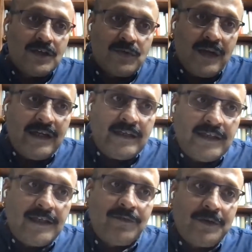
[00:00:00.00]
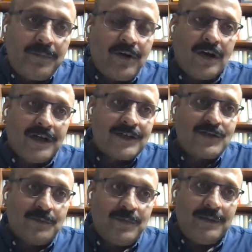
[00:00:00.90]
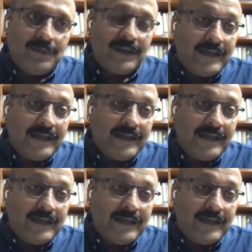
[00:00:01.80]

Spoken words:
to really deliver products to people.